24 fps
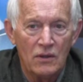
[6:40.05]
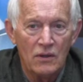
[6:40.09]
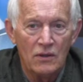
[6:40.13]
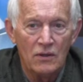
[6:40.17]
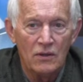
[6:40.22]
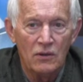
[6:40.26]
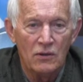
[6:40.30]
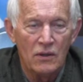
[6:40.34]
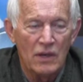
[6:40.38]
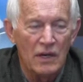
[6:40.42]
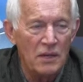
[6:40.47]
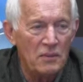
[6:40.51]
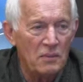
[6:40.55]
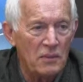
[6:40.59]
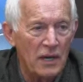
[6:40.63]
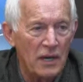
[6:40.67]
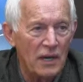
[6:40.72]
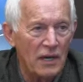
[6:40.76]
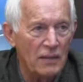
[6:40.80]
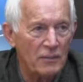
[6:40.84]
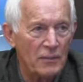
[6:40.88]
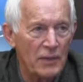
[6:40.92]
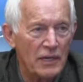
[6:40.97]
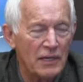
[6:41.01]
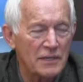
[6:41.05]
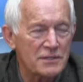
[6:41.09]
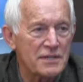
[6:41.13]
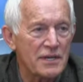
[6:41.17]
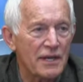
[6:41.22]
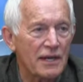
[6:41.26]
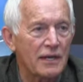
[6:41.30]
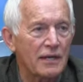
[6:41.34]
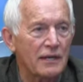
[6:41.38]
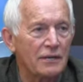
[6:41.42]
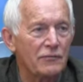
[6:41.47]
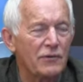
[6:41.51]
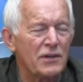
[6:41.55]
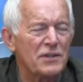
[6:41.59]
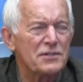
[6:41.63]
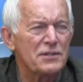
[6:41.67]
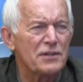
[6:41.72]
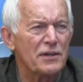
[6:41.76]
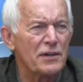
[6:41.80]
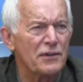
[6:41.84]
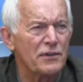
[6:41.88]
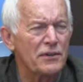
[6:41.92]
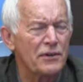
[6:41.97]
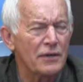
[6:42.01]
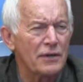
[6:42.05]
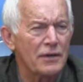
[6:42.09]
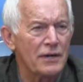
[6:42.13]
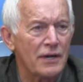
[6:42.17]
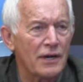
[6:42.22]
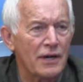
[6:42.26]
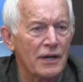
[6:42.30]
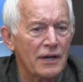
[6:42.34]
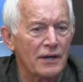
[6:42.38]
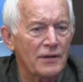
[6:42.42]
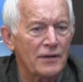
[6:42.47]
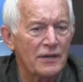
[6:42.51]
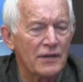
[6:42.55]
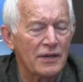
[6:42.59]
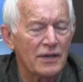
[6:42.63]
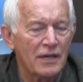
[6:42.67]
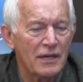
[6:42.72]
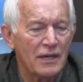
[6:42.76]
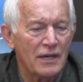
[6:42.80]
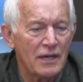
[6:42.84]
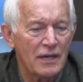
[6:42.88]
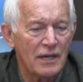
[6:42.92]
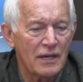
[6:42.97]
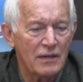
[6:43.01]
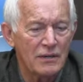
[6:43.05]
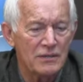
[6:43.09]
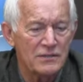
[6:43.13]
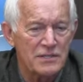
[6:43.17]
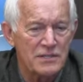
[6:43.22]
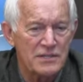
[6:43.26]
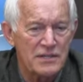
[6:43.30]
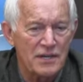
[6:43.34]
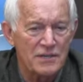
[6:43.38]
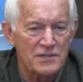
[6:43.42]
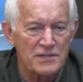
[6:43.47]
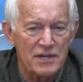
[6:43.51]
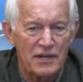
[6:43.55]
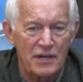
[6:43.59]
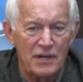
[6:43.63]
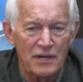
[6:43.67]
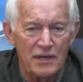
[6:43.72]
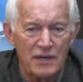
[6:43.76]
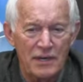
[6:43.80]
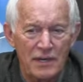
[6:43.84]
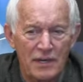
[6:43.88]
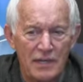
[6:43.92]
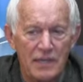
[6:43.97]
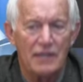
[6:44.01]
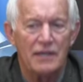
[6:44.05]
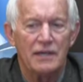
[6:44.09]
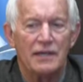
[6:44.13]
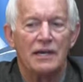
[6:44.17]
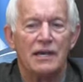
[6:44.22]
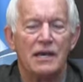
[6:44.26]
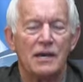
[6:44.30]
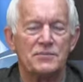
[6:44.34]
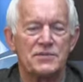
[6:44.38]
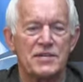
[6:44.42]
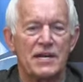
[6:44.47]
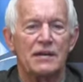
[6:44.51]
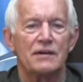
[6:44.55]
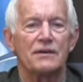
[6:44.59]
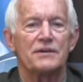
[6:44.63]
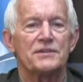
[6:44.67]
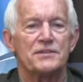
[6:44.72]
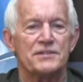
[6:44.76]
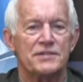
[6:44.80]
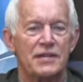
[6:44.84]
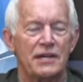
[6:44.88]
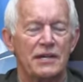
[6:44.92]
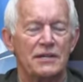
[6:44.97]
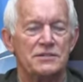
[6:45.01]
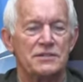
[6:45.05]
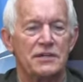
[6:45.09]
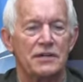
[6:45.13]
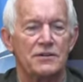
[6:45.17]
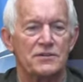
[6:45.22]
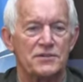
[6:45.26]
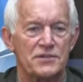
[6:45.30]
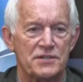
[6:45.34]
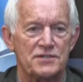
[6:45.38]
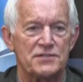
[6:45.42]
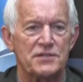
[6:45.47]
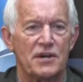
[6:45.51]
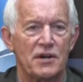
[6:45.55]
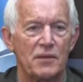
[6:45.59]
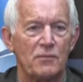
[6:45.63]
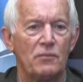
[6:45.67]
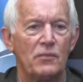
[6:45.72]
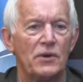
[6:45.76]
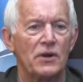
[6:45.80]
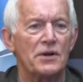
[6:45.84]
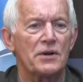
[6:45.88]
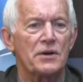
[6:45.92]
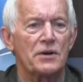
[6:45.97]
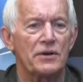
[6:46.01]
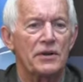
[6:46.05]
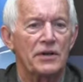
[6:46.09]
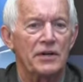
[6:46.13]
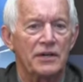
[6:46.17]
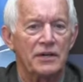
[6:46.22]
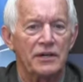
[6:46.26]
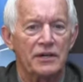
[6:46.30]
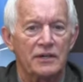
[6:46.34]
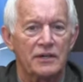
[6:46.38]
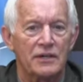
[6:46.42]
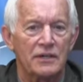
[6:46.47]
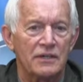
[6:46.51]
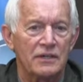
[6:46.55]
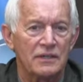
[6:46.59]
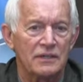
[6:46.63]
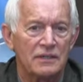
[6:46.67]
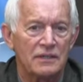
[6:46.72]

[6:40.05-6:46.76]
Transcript: "Who am I?" I mean, it's like in Richard III. The guy is is a he comes out on the stage and he goes, Is there a murderer here?